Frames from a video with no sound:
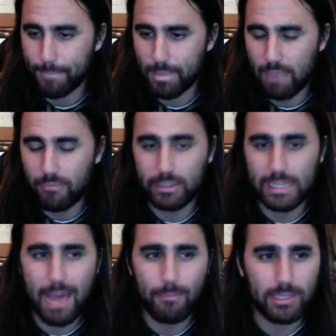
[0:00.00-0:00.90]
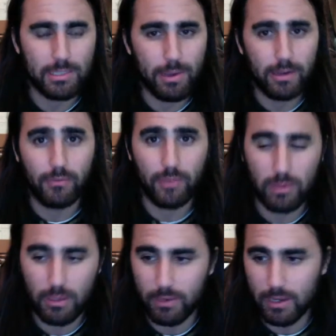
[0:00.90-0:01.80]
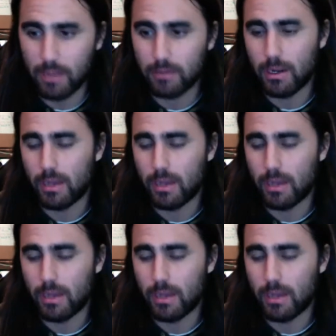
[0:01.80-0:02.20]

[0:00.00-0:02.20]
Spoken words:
I feel like the Epic's better if you live in Colorado.